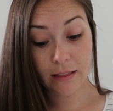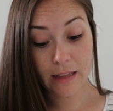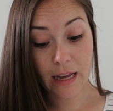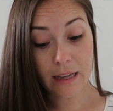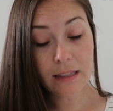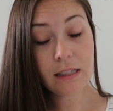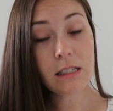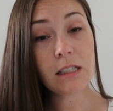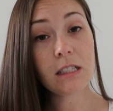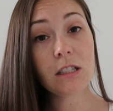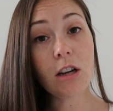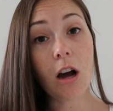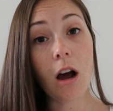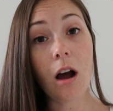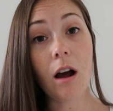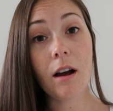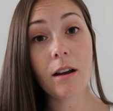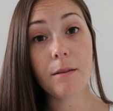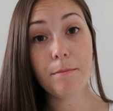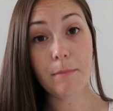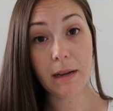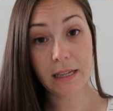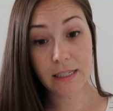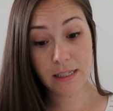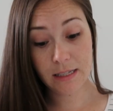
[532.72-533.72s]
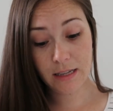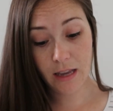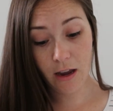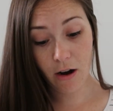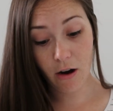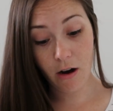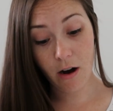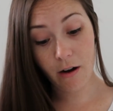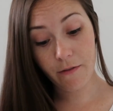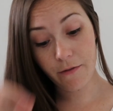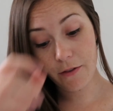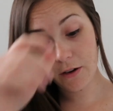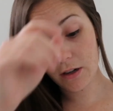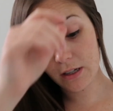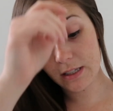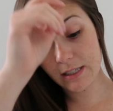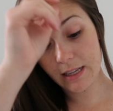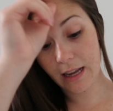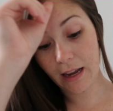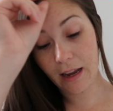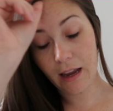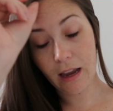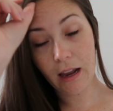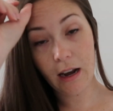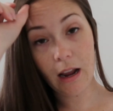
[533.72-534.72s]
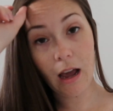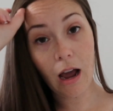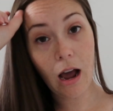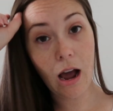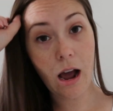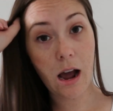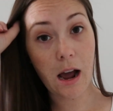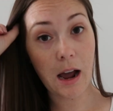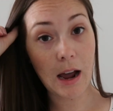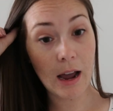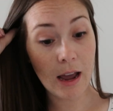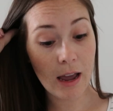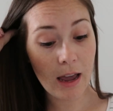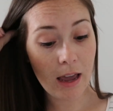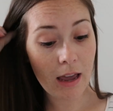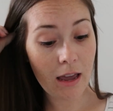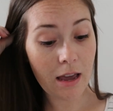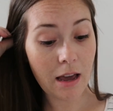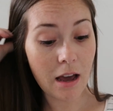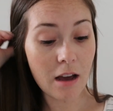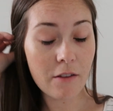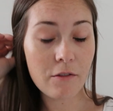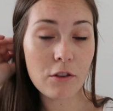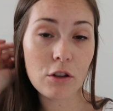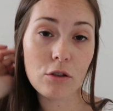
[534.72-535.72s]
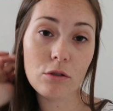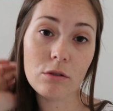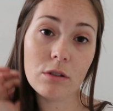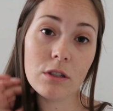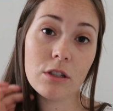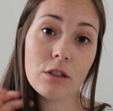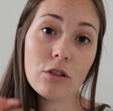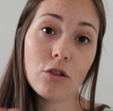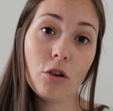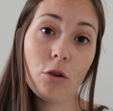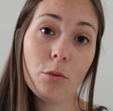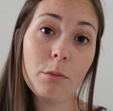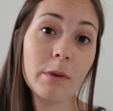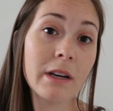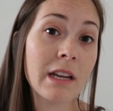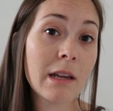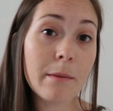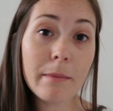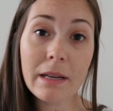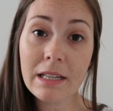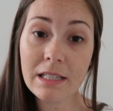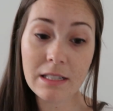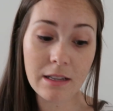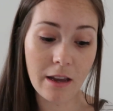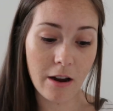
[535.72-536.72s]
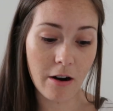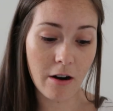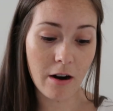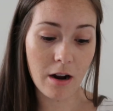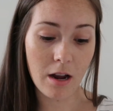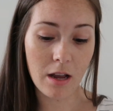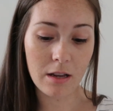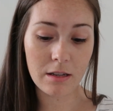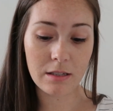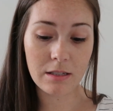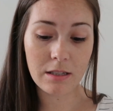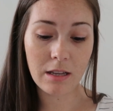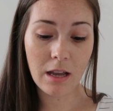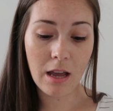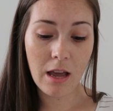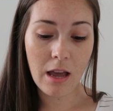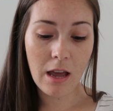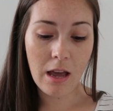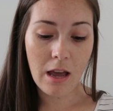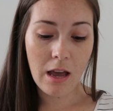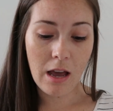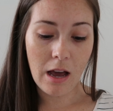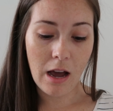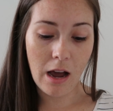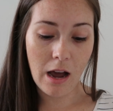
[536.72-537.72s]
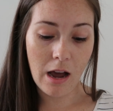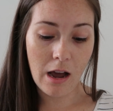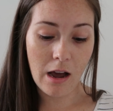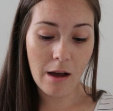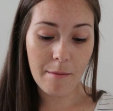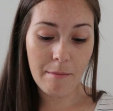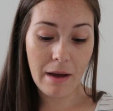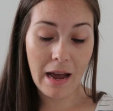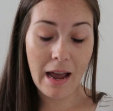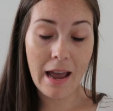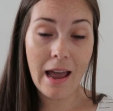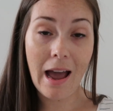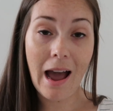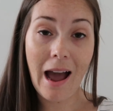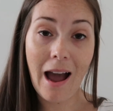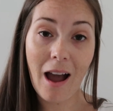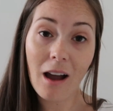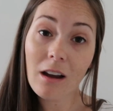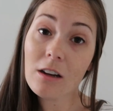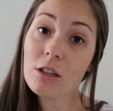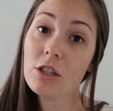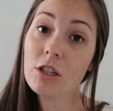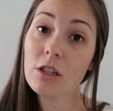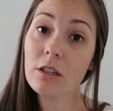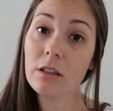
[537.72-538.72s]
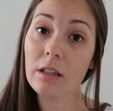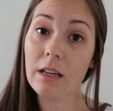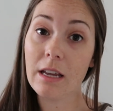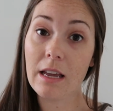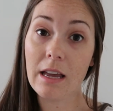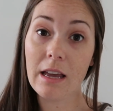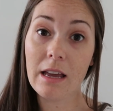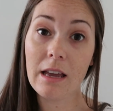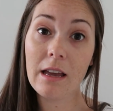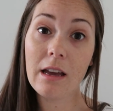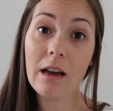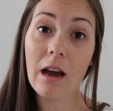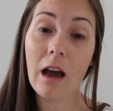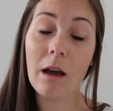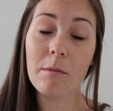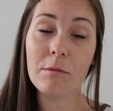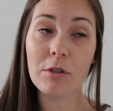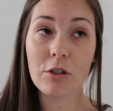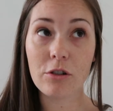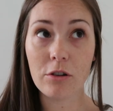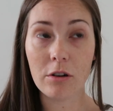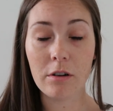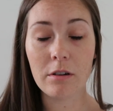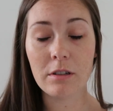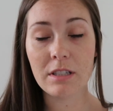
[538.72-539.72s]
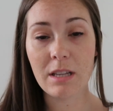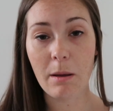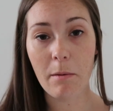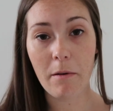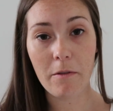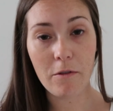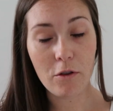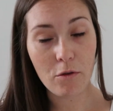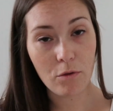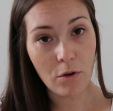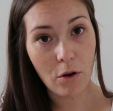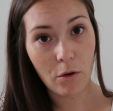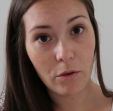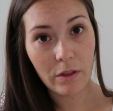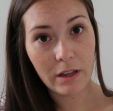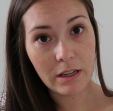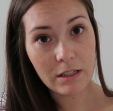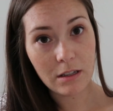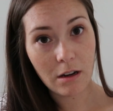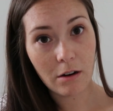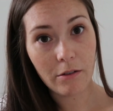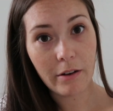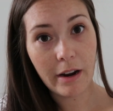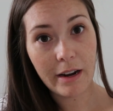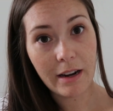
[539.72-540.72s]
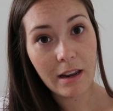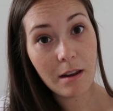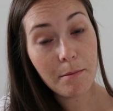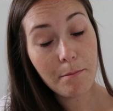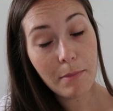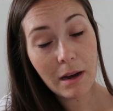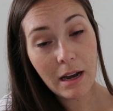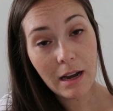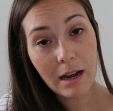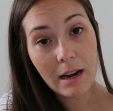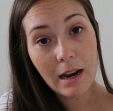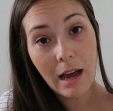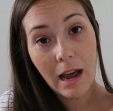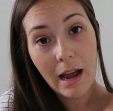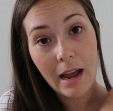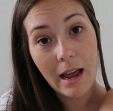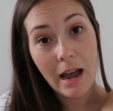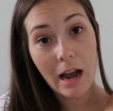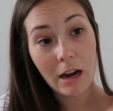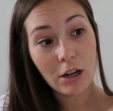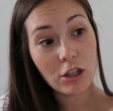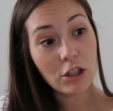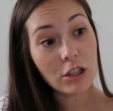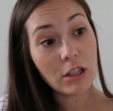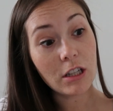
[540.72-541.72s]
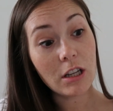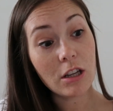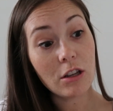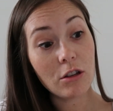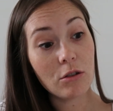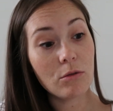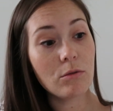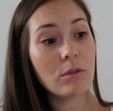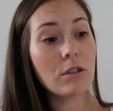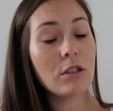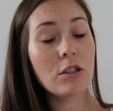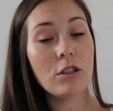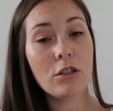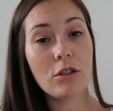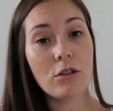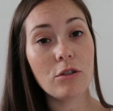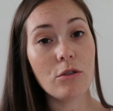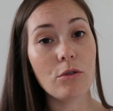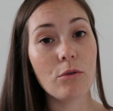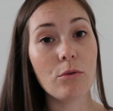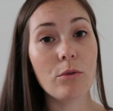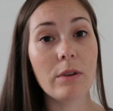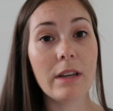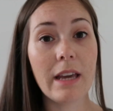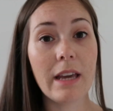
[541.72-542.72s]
let's talk mascara for a second. I have used so many mascaras. I'm sure some of you know this already, but I actually used to